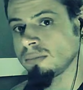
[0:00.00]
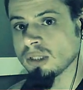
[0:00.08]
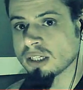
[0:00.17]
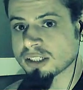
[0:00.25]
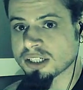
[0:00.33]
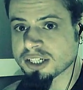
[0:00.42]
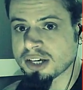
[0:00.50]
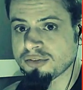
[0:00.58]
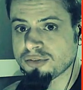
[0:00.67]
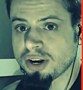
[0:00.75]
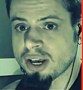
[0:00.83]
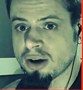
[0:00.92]
This is it
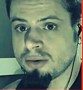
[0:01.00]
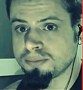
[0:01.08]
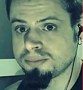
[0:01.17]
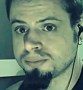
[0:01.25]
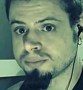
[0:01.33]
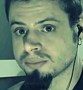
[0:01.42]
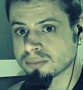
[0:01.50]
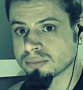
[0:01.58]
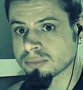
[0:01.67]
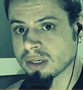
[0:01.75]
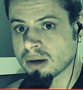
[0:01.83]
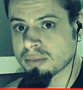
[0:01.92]
for now.
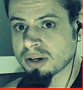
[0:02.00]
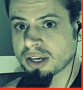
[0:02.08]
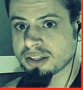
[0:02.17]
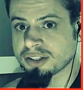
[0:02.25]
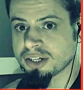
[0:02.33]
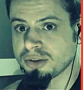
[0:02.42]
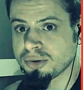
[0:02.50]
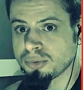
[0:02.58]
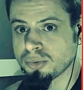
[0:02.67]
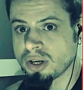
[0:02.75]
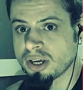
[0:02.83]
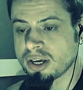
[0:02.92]
I'm going to
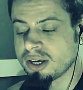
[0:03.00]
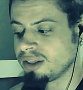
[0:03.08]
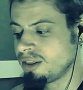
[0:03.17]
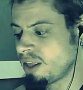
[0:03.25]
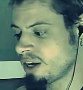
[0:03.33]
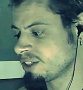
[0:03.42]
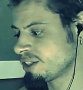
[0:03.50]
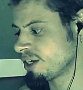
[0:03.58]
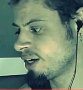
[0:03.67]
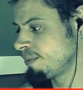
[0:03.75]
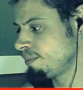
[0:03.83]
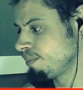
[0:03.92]
continue next
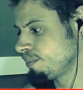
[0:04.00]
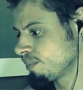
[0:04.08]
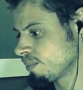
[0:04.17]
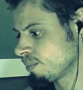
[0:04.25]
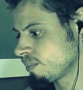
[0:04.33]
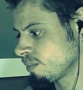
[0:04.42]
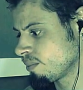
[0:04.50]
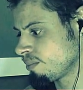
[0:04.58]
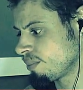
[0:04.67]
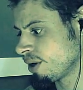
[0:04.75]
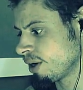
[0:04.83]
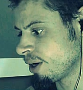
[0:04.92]
time
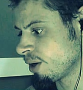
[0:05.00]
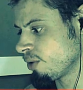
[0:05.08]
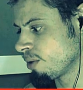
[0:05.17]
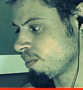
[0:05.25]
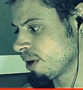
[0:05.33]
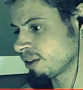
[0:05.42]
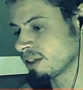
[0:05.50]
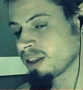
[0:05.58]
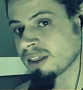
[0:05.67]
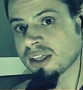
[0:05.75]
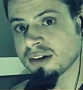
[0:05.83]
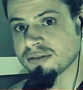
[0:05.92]
by going back to the
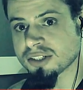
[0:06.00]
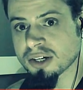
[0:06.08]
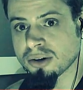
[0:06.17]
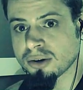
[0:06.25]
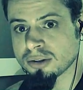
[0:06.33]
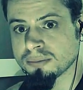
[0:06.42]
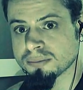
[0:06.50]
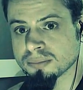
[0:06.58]
Thieves Guild.